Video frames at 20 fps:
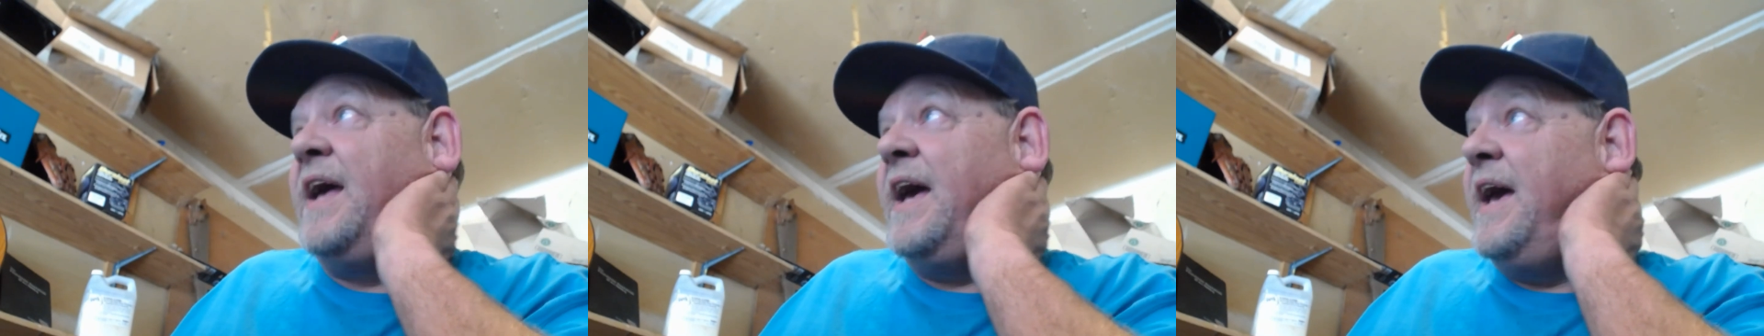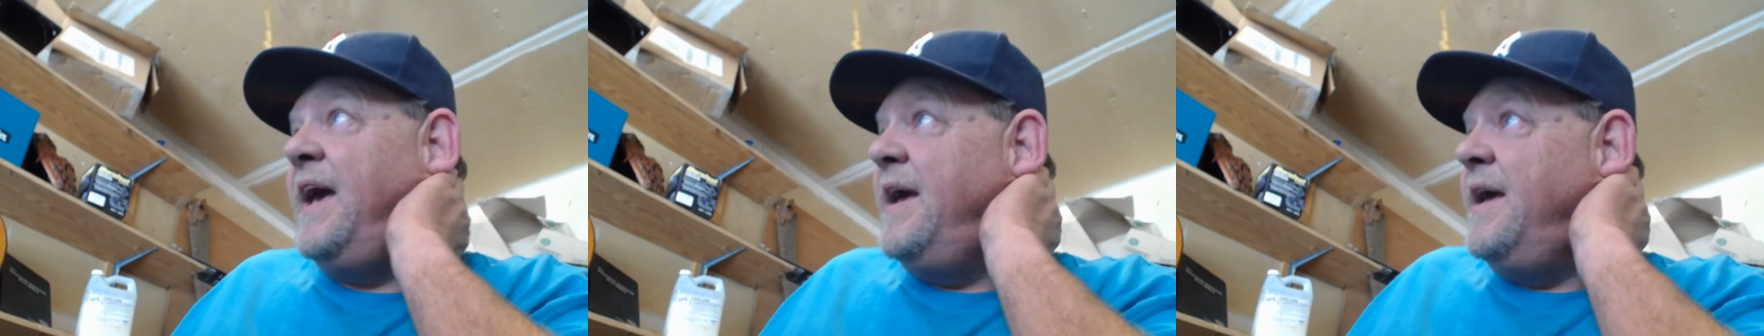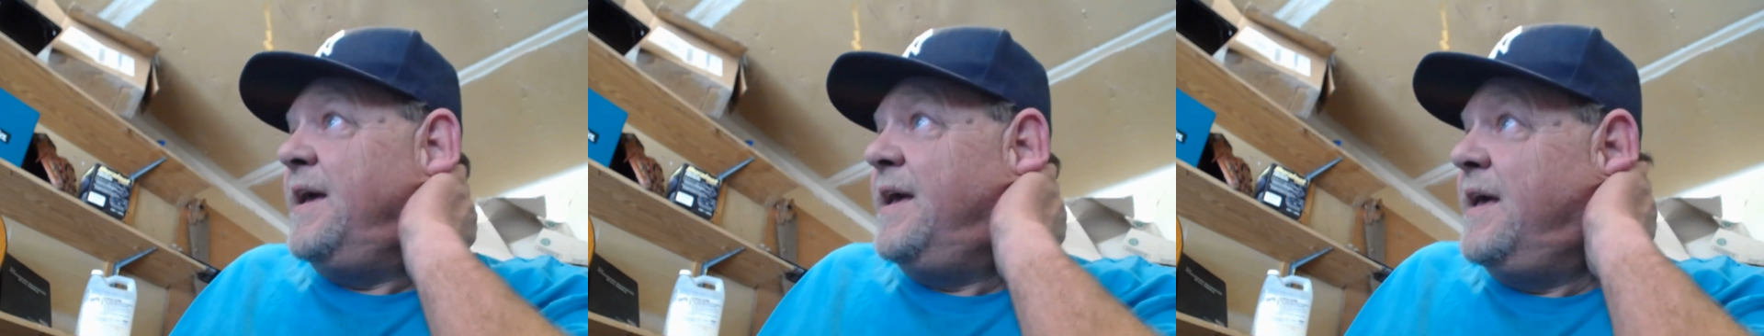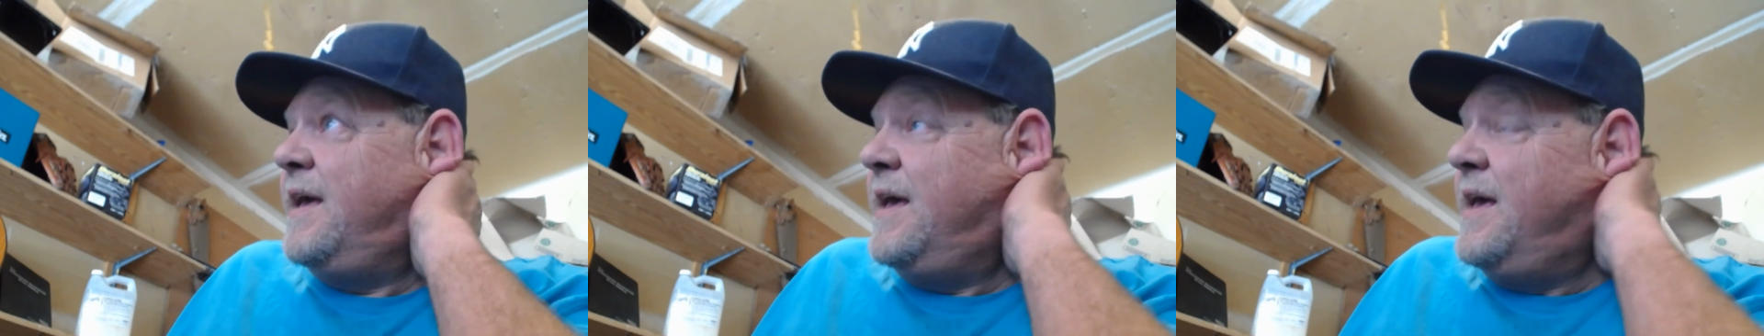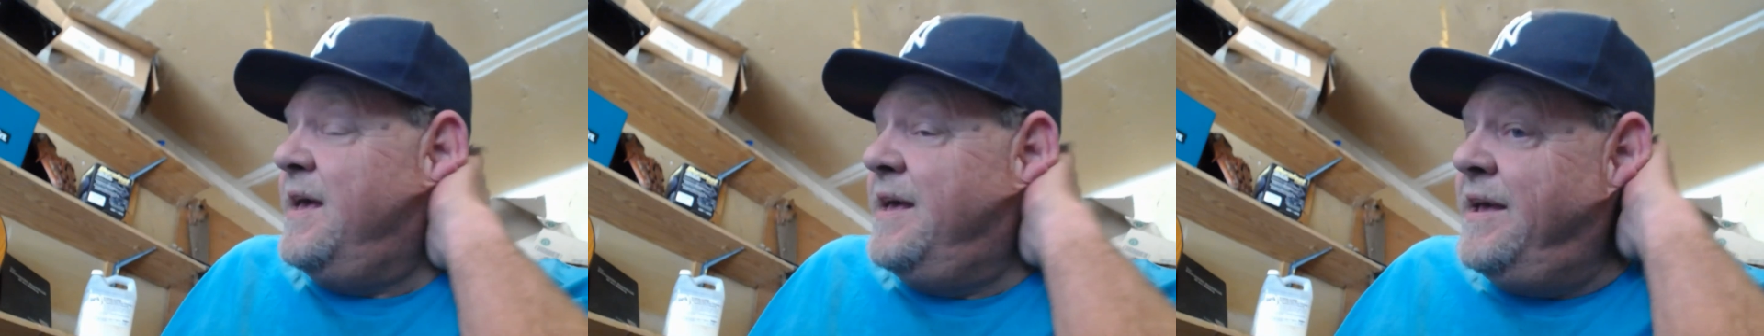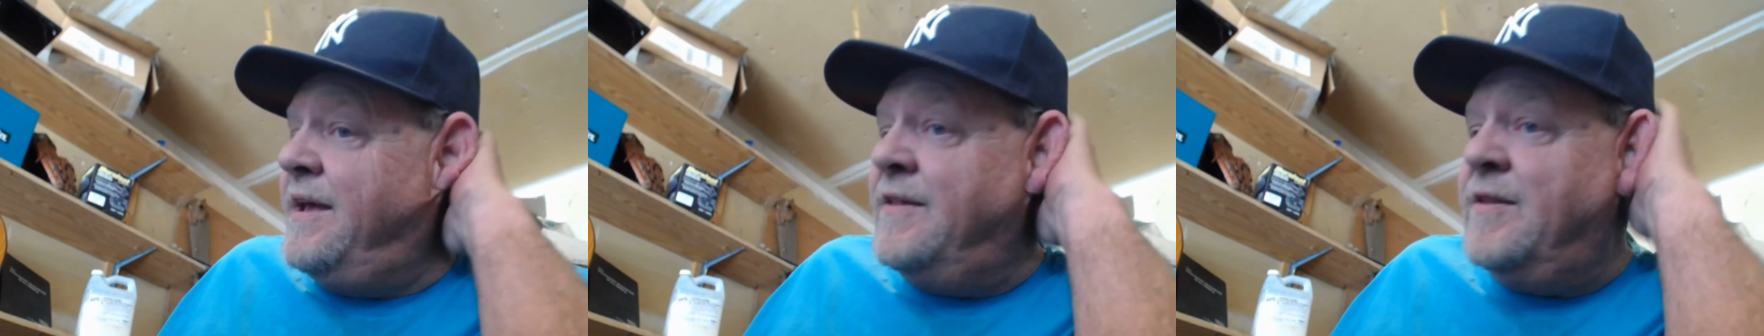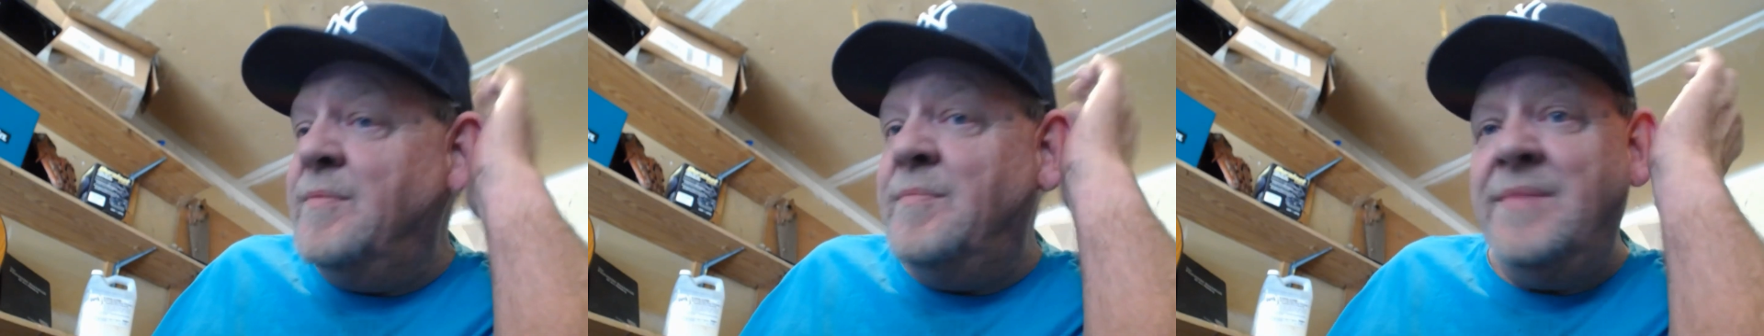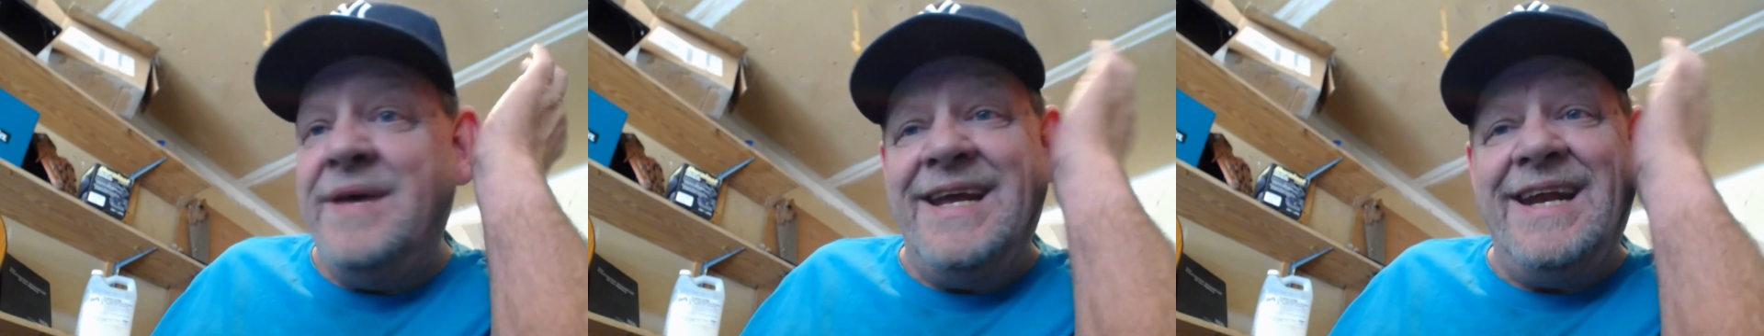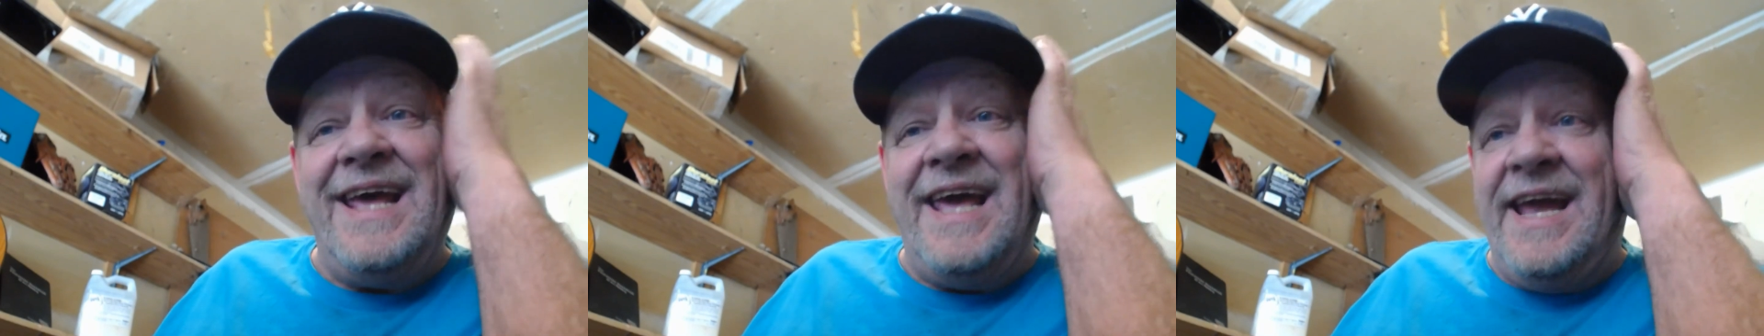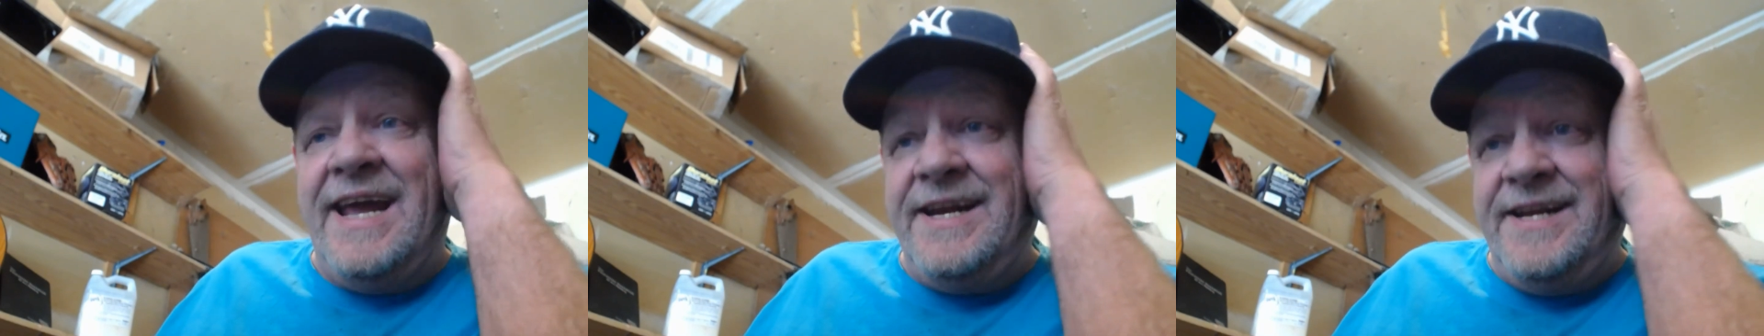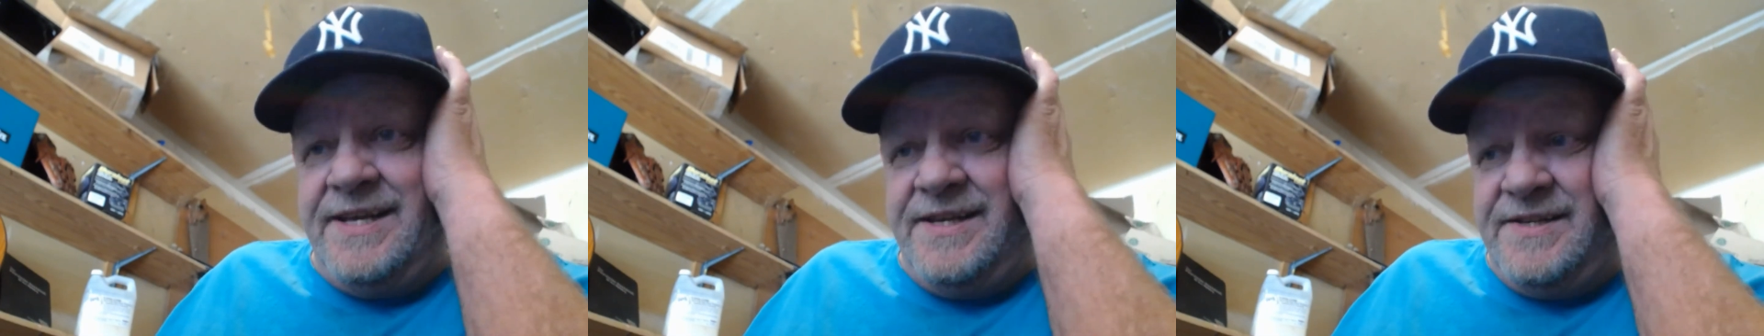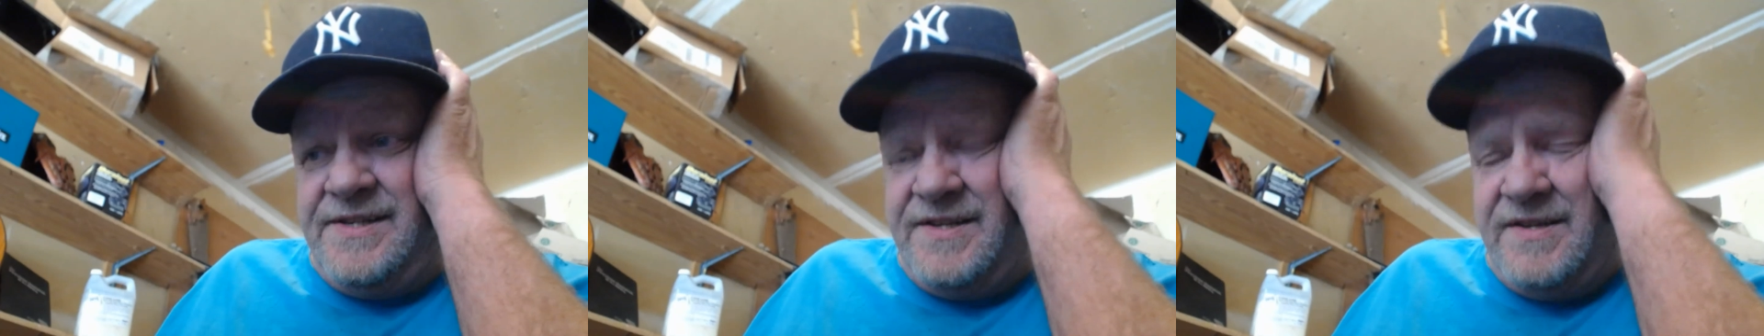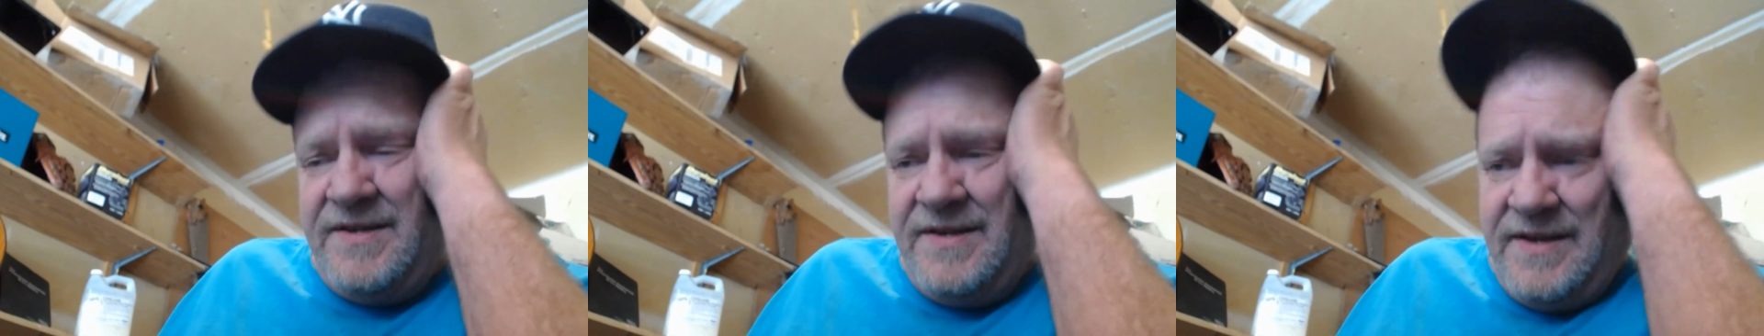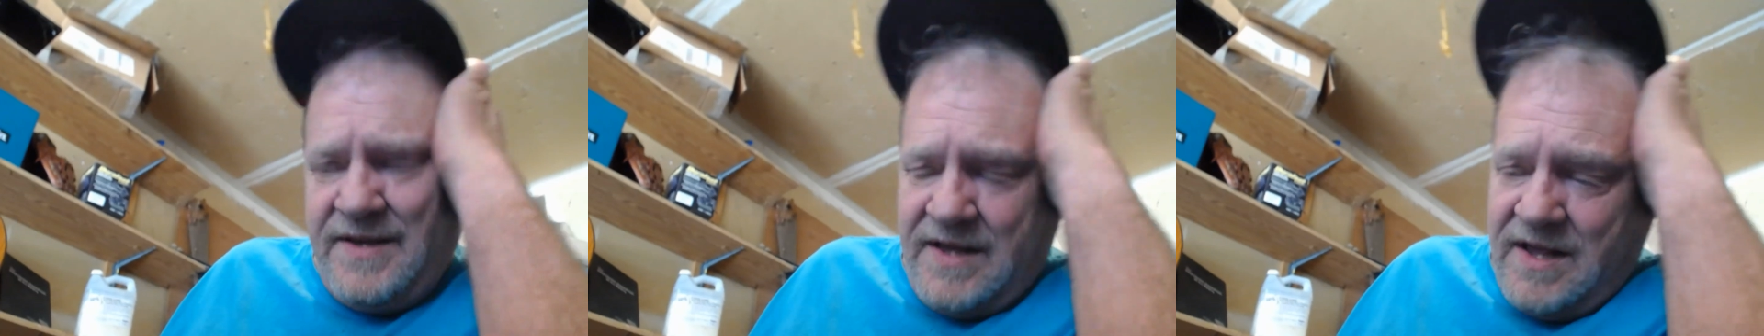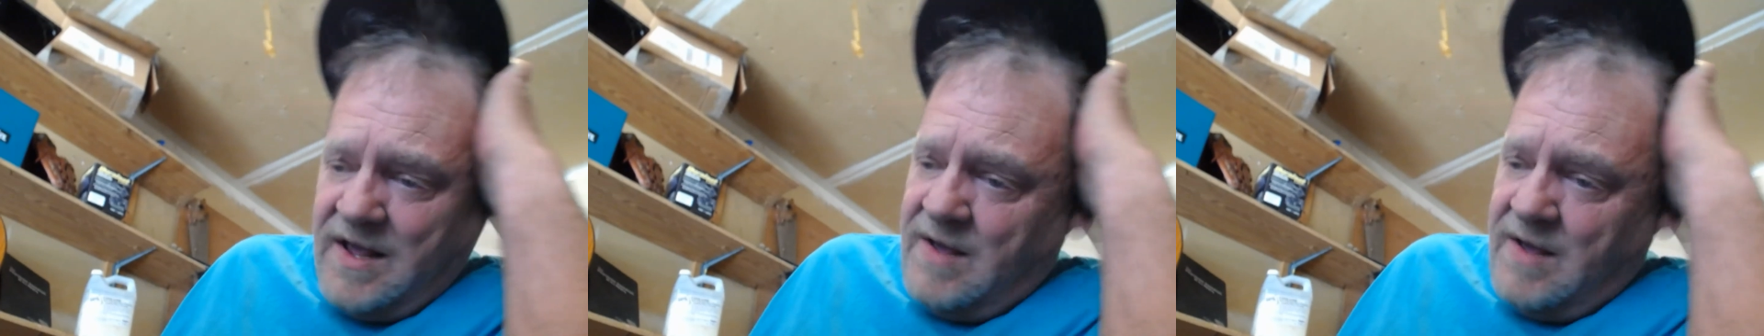day in the mid 80s.